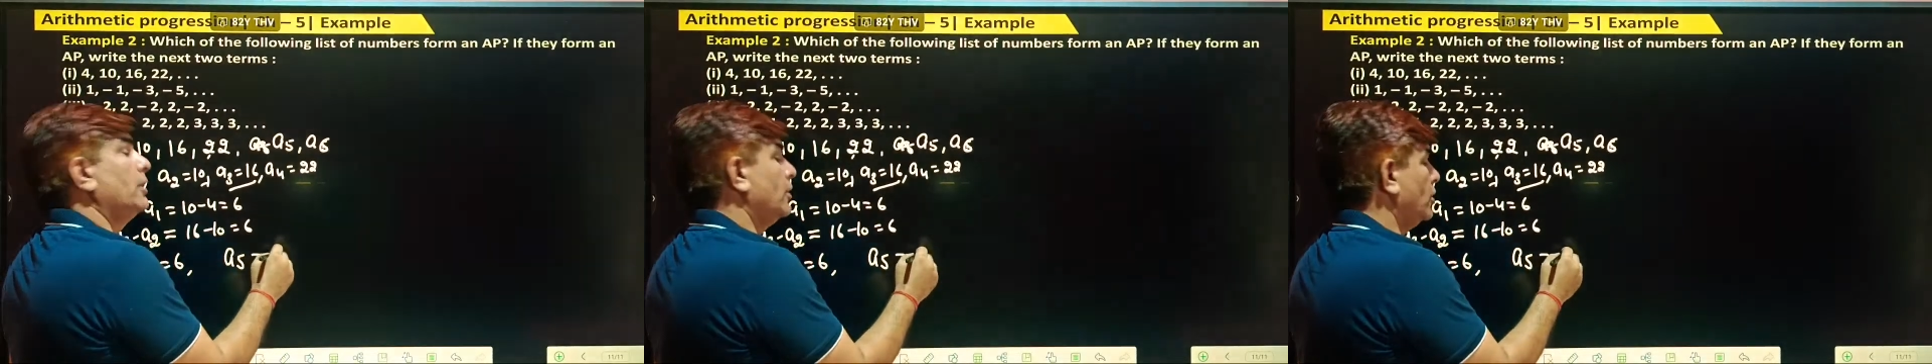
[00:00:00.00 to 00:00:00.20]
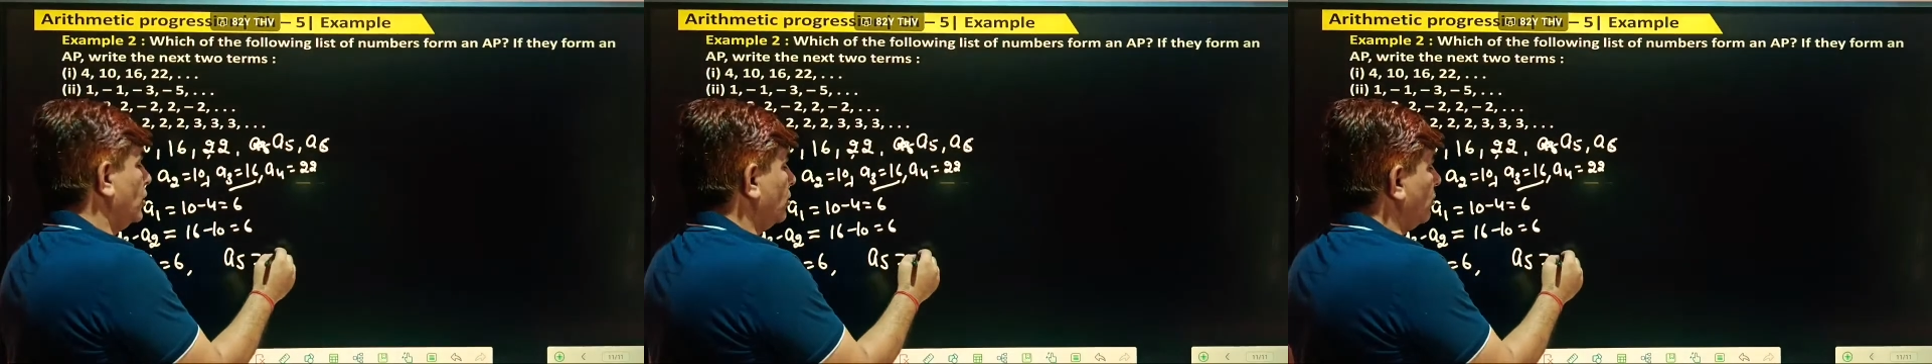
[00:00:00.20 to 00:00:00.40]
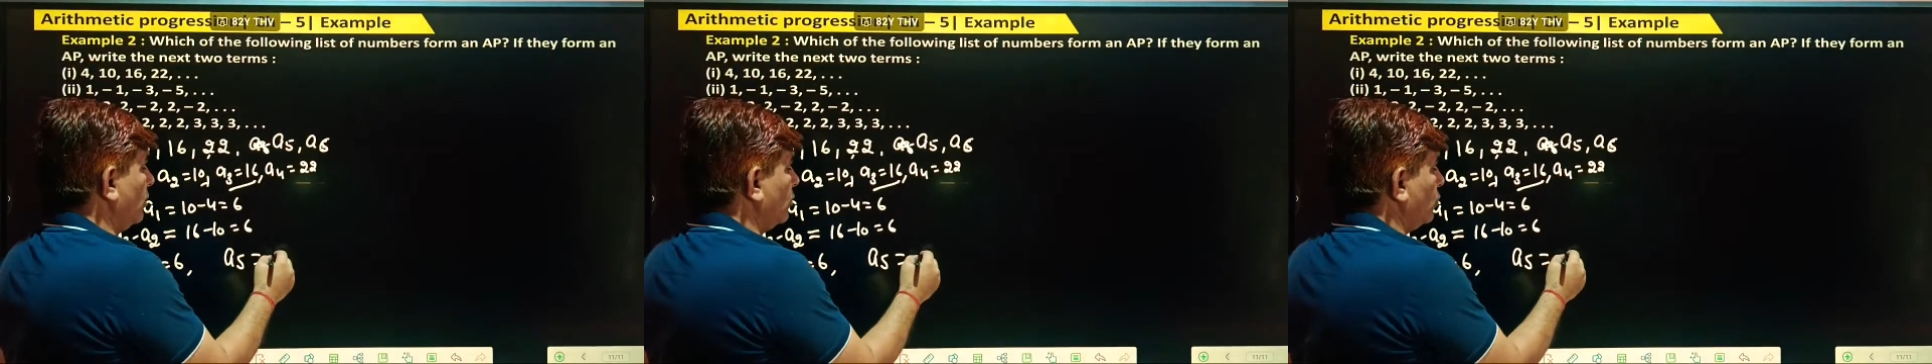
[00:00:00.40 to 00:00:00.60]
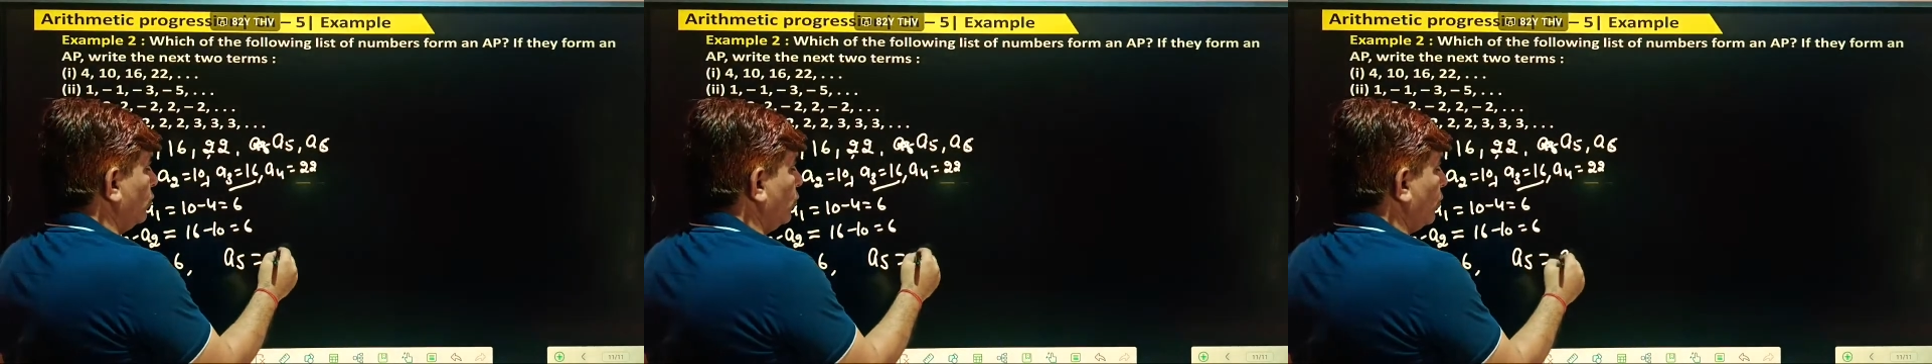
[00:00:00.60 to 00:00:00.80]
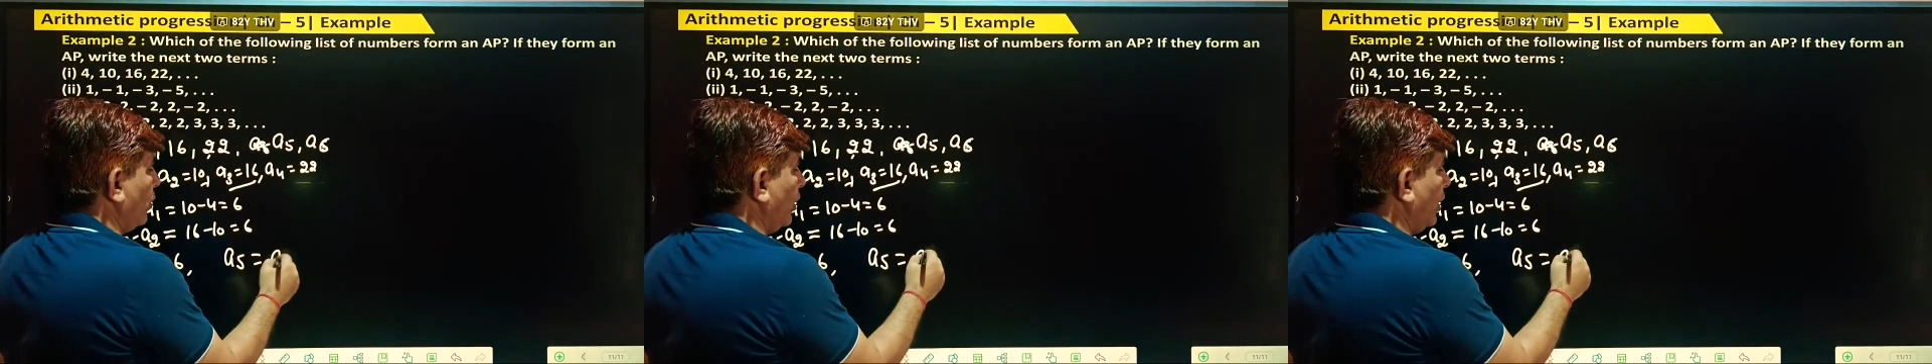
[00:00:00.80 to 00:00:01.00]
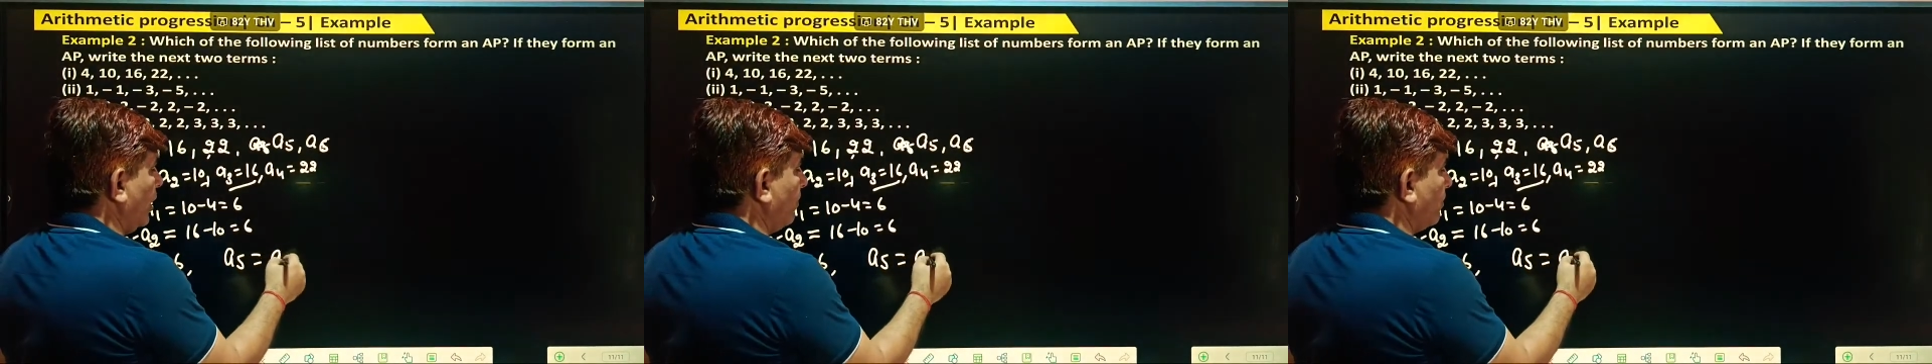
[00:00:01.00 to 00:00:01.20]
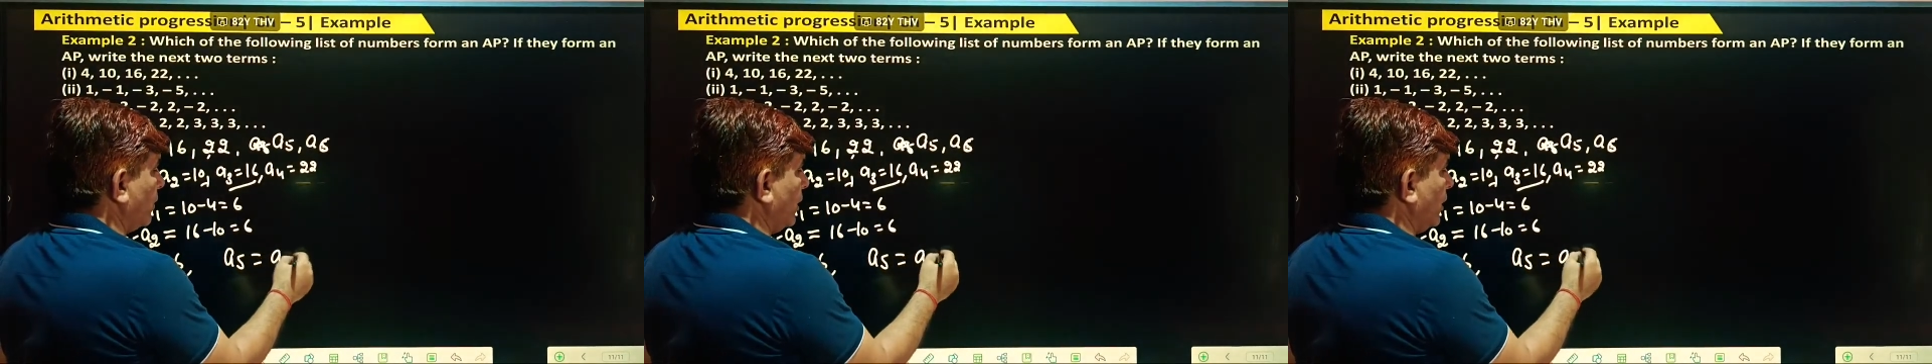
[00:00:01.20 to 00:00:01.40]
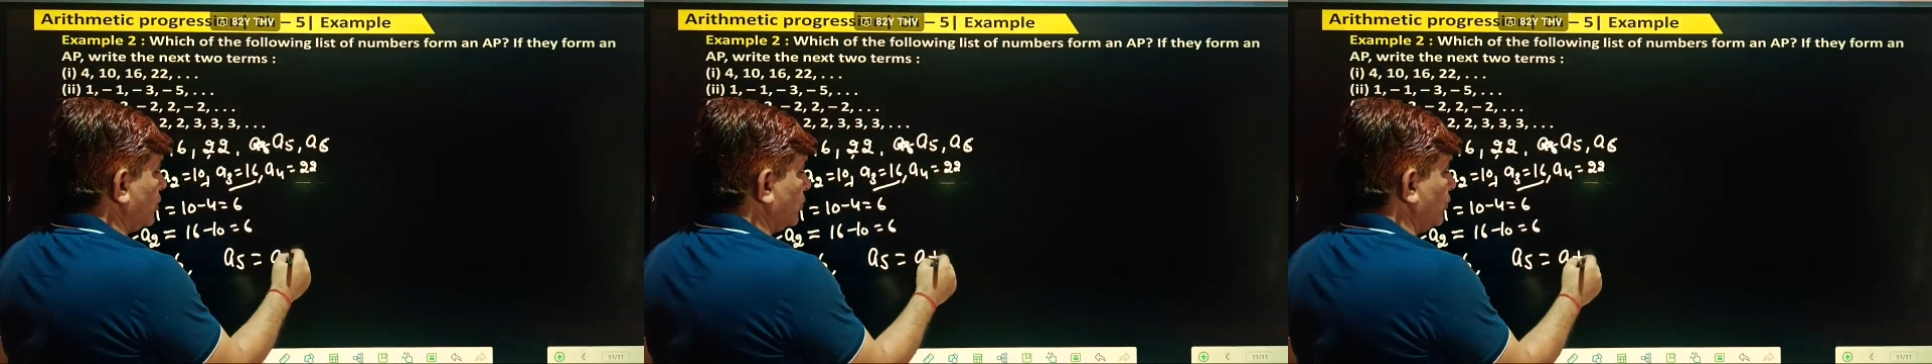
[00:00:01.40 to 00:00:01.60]
is equal to A
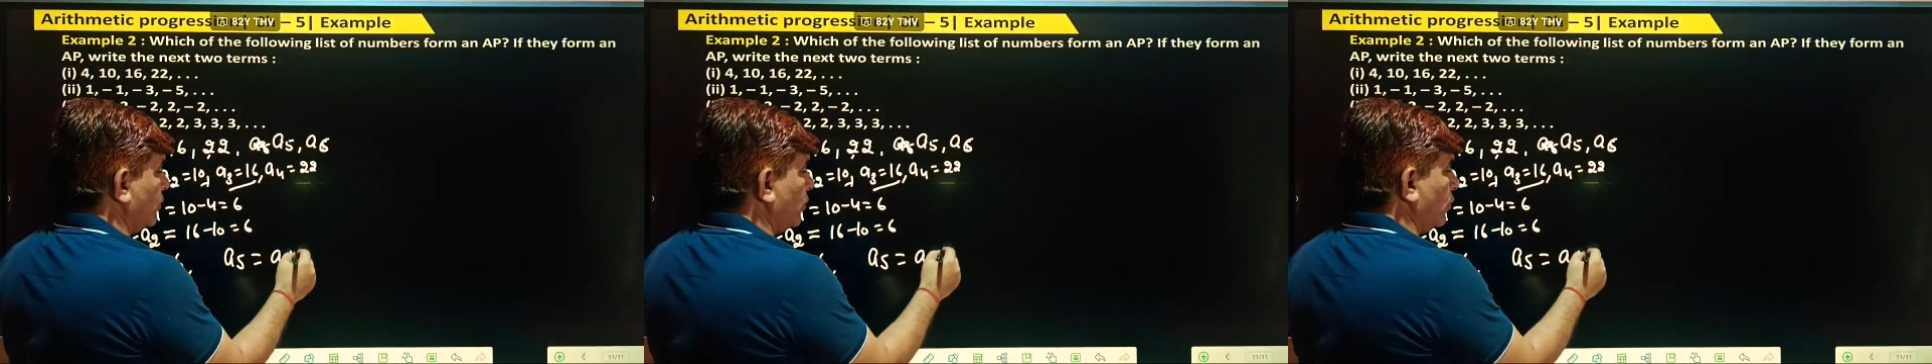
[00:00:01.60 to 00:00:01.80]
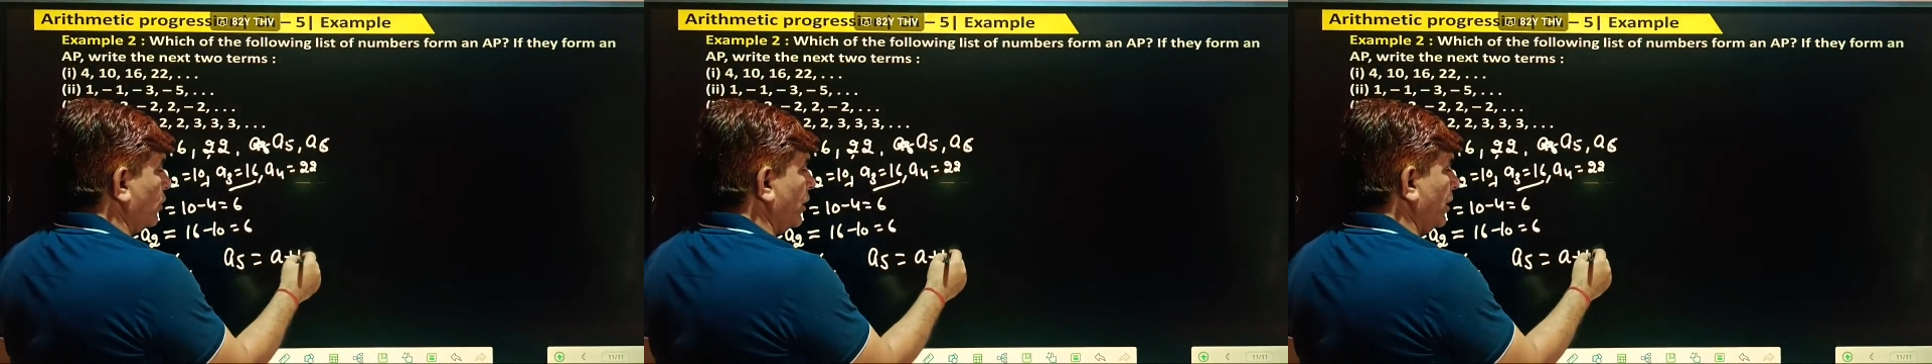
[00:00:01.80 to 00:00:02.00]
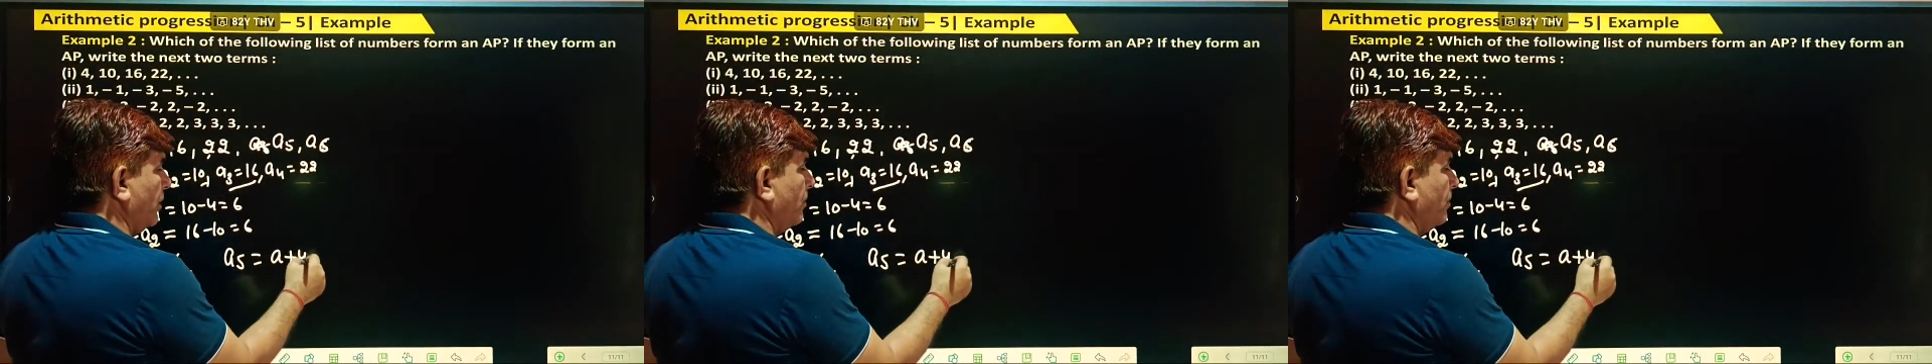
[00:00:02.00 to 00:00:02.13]
plus 4D.